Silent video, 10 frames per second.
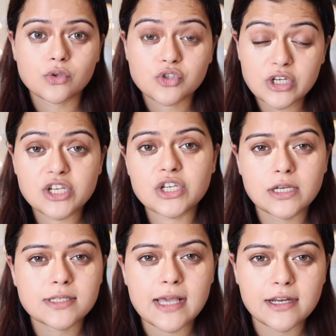or 3
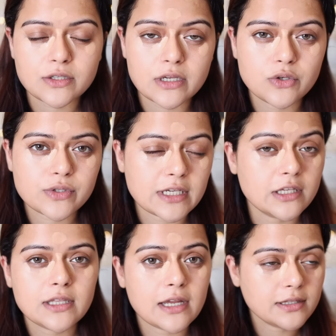shades lighter than your
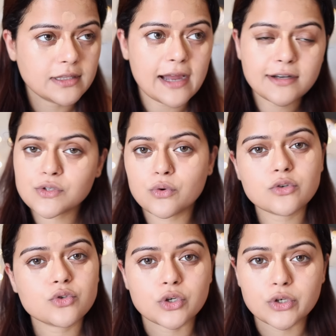skin, then that is going
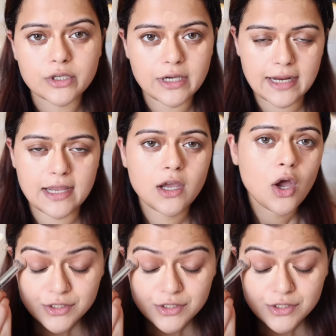to turn grey.